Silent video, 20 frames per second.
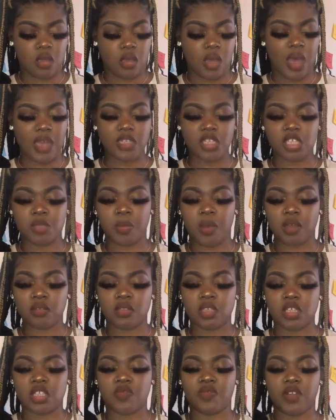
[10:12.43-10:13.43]
I just bought
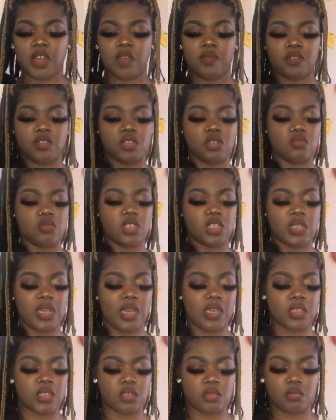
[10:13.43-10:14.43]
this flavor too. It's like
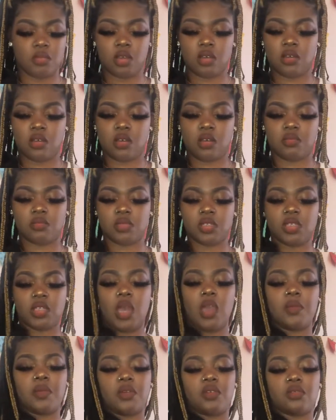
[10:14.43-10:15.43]
some
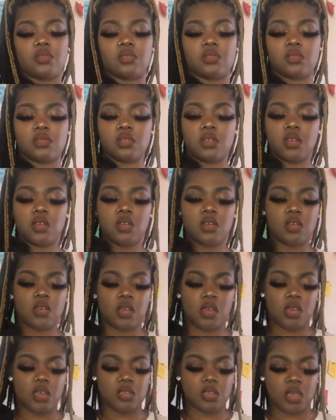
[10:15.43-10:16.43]
strawberry.
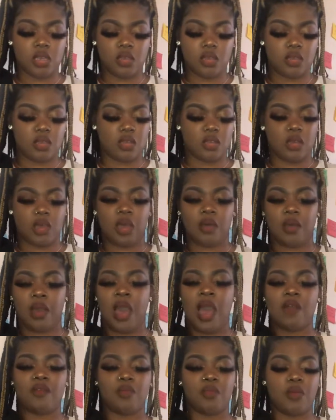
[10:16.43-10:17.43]
It's, yeah, I
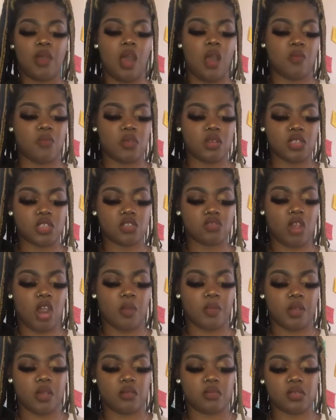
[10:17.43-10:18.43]
have a problem with
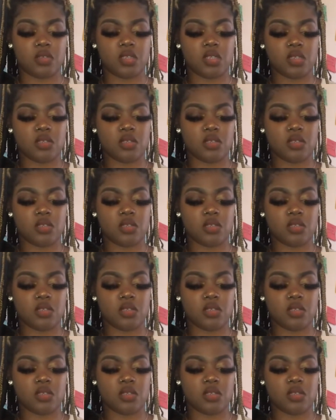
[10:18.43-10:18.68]
strawberry